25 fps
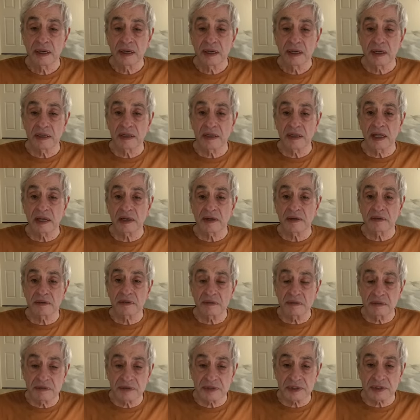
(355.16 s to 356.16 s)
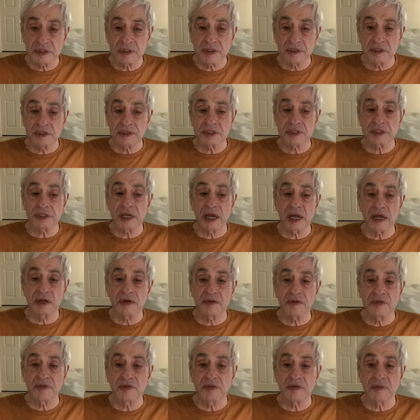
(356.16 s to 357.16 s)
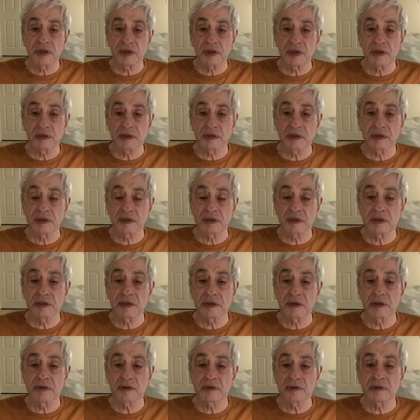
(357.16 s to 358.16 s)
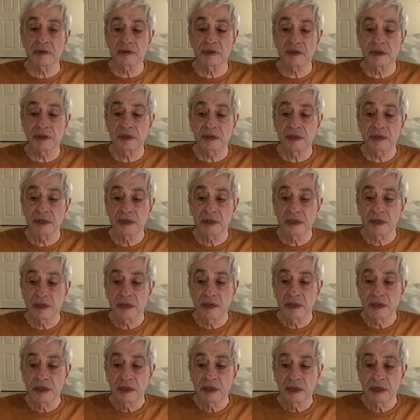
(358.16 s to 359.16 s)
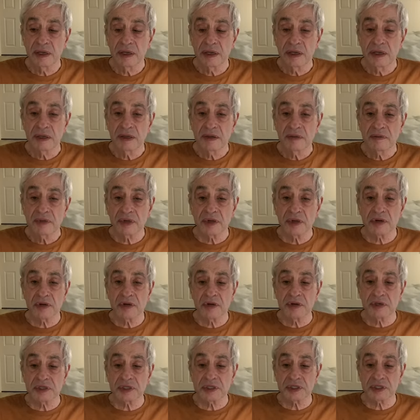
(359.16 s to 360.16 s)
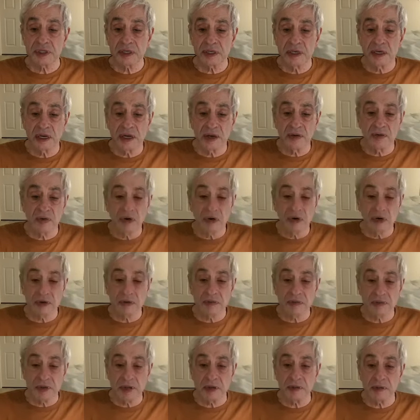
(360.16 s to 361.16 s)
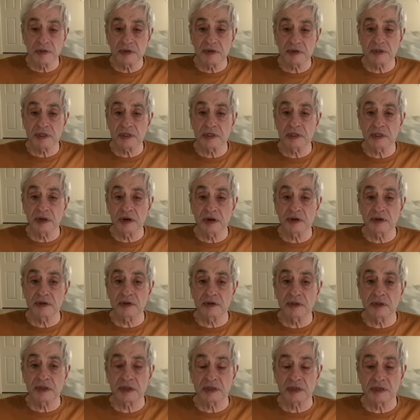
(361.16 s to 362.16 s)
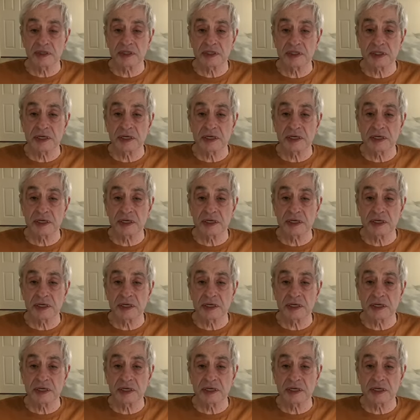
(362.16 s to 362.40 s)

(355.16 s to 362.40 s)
And that was a little sad for me, you know, because I want people to learn this.